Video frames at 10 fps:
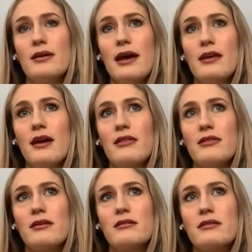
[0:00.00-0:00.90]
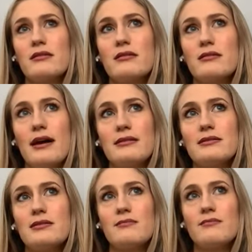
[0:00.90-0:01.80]
I think like
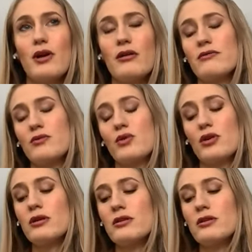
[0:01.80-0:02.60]
that's part of the work